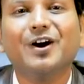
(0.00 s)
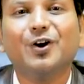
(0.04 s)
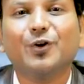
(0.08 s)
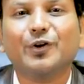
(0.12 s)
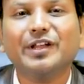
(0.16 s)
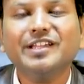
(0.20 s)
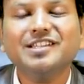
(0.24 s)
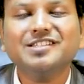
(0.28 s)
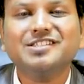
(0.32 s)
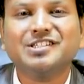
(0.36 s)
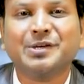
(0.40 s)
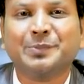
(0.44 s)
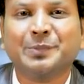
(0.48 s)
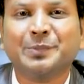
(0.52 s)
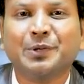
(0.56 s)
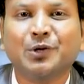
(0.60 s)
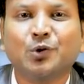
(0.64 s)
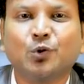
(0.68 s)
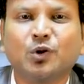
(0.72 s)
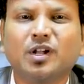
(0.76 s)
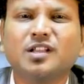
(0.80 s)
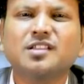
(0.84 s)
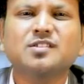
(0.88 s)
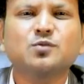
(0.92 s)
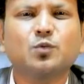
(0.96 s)
Okay, Jamal
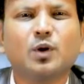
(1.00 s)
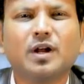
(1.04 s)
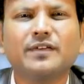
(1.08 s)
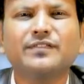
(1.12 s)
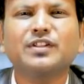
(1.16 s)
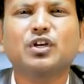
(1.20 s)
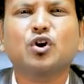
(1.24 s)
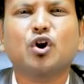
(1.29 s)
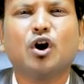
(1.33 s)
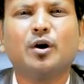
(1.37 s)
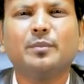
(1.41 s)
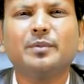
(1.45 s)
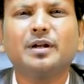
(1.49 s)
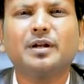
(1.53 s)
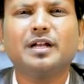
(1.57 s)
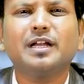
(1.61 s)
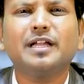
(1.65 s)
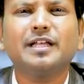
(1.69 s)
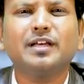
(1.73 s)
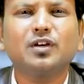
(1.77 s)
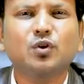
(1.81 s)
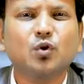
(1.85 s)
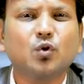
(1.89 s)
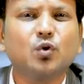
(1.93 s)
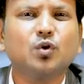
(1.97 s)
Gota. This is one of the
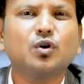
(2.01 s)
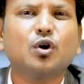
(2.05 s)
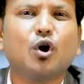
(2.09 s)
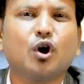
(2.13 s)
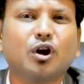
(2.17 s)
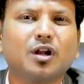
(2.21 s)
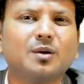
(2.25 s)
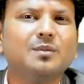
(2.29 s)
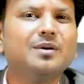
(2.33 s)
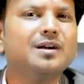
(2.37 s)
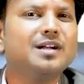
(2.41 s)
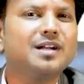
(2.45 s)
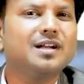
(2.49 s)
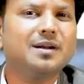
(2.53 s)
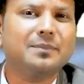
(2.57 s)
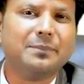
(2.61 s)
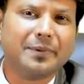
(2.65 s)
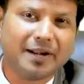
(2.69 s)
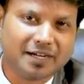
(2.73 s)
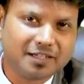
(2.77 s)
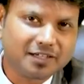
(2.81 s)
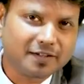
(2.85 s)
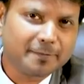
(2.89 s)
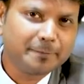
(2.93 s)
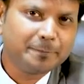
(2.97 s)
commonly grown ornamental
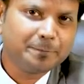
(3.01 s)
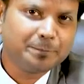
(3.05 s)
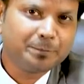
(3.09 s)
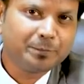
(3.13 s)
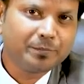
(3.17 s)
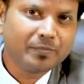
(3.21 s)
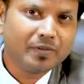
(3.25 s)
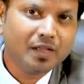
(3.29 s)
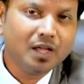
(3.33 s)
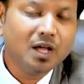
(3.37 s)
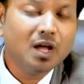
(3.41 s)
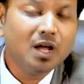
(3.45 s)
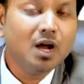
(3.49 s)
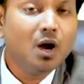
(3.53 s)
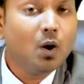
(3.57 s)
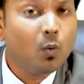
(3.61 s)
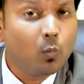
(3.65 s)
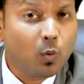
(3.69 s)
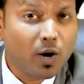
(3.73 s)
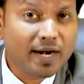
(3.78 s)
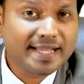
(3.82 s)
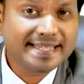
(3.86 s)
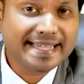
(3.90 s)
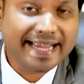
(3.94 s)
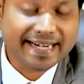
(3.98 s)
plant.
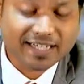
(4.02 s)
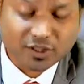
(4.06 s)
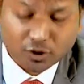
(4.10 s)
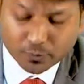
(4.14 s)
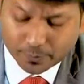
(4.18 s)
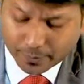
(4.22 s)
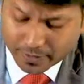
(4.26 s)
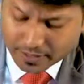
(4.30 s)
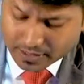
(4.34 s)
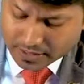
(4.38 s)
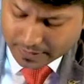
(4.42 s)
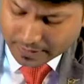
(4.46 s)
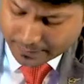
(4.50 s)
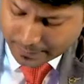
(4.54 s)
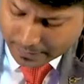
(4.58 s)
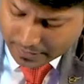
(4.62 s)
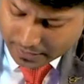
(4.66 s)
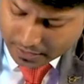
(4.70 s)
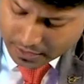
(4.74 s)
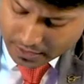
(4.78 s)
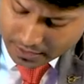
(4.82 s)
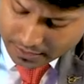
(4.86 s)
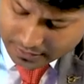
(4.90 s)
What is active principle?